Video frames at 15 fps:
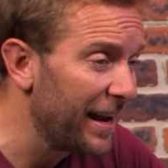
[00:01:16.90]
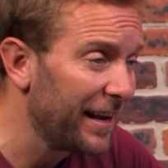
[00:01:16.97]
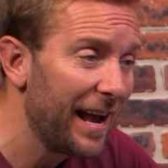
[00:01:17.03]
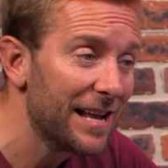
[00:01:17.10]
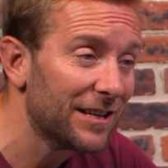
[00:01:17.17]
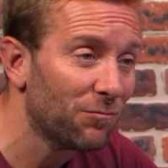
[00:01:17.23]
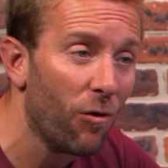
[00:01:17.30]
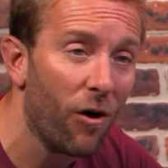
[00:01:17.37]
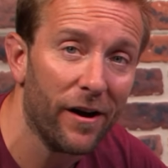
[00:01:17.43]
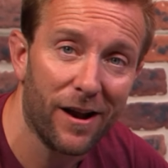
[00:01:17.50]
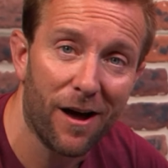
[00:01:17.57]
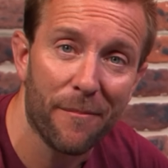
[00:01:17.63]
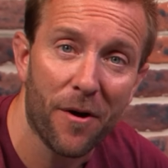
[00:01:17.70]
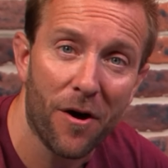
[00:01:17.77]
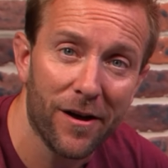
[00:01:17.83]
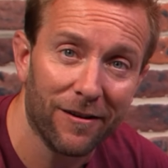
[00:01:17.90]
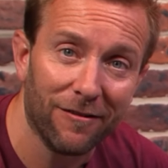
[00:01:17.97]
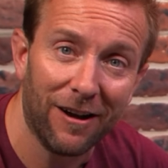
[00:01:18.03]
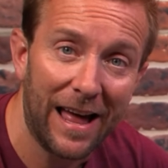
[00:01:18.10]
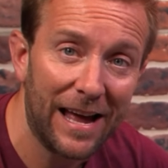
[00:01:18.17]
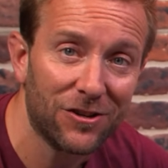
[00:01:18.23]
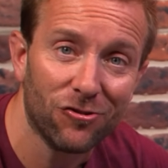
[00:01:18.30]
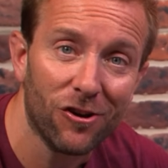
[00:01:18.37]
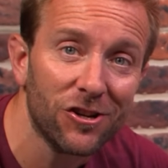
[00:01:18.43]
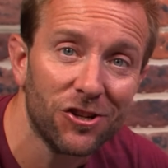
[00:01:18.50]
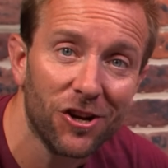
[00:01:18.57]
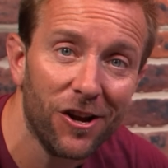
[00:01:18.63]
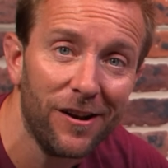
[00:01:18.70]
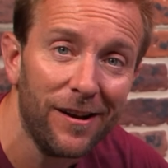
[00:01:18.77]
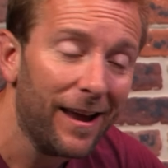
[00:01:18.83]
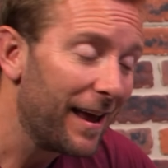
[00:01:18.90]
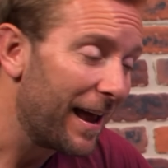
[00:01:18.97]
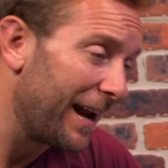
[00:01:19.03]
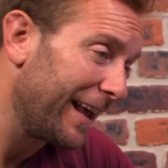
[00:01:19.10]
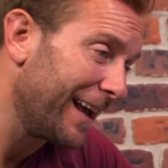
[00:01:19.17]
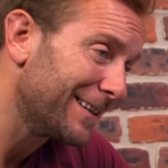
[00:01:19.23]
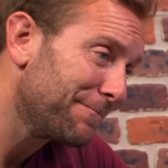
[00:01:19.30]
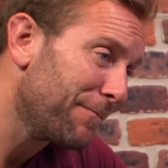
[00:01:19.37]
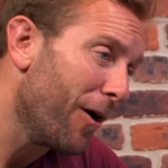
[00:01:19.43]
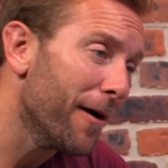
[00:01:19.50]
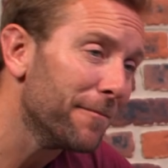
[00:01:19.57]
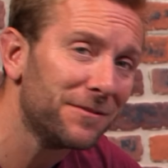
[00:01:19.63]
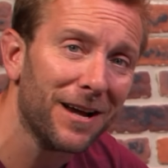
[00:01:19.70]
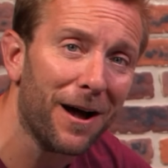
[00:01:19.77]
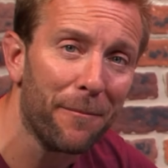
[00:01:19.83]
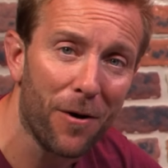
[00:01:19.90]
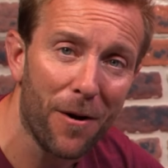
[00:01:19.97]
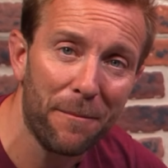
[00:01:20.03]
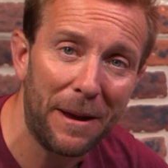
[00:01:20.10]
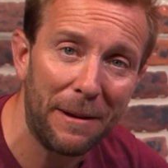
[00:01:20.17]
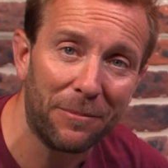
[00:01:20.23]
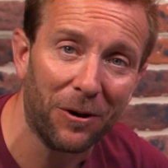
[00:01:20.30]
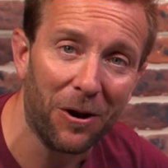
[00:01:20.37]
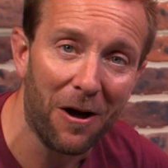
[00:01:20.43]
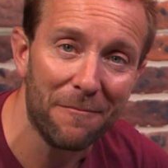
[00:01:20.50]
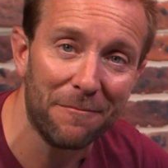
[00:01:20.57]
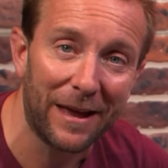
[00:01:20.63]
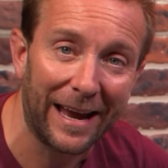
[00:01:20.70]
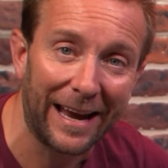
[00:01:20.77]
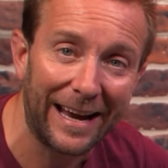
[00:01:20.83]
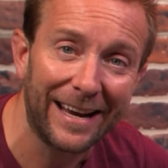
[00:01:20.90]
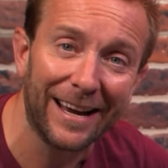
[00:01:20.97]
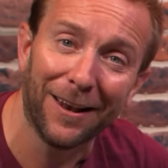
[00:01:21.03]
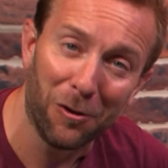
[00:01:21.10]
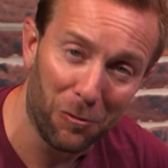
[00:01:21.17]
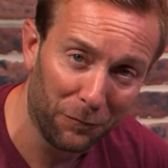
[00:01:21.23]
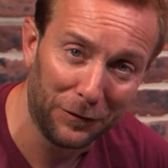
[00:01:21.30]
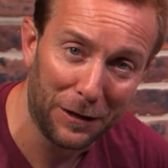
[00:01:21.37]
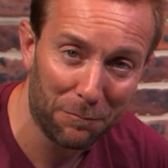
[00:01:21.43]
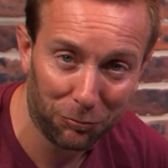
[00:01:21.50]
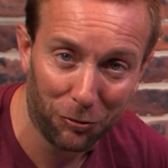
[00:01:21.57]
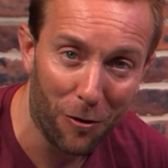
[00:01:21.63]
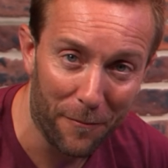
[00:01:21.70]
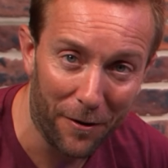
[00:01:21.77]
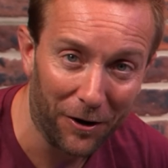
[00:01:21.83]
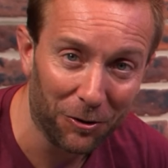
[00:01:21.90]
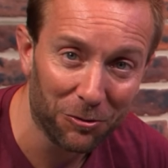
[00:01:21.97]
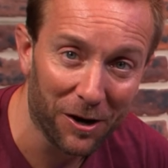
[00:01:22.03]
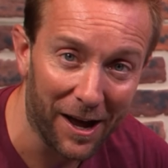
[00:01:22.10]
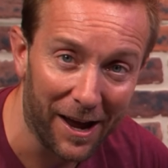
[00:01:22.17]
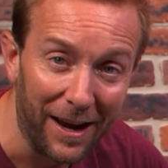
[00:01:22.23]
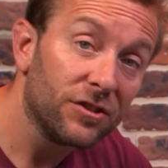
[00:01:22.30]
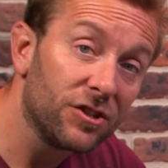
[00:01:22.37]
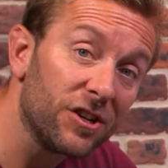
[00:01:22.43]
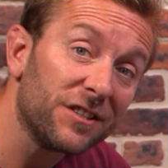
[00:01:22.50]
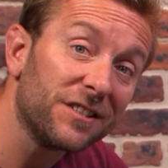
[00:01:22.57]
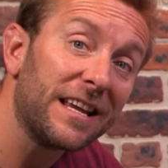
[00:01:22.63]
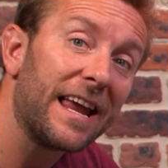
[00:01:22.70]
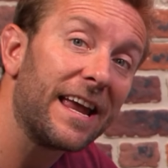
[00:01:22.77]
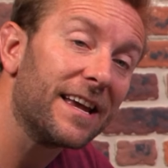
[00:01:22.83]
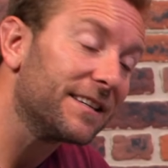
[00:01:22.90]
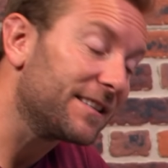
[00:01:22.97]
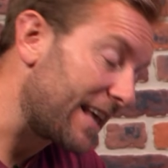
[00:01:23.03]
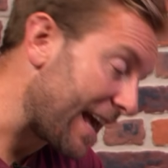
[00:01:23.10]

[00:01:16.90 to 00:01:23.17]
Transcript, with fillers: it gets wired up by your electrician, and it gets piped up by people like me, your lovely plumber, okay? Just see it as